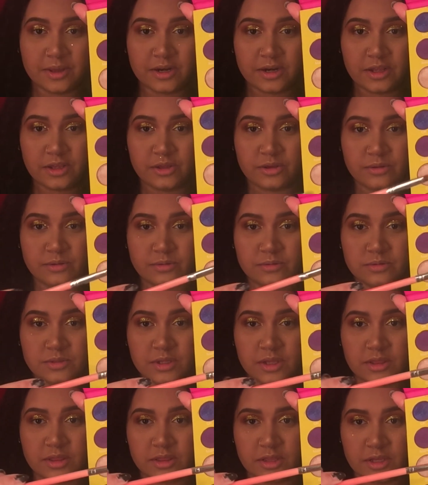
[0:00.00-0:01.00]
gonna
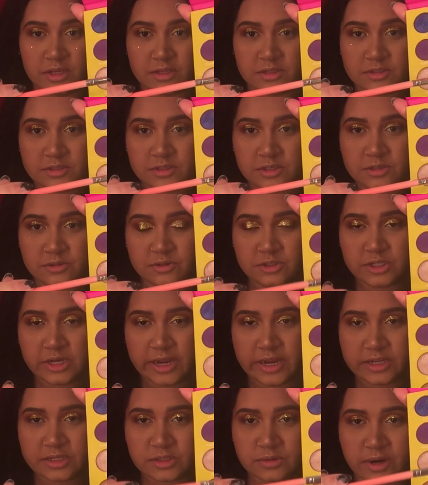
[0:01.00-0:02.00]
use these two
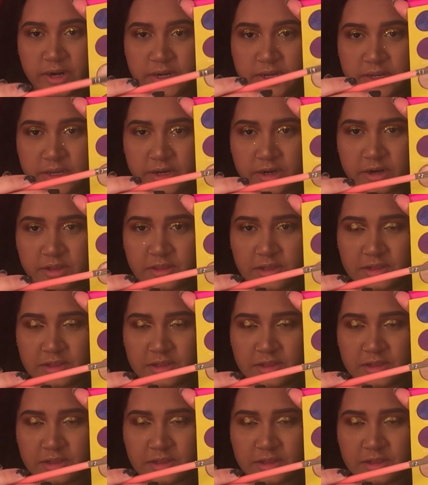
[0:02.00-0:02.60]
shades right here,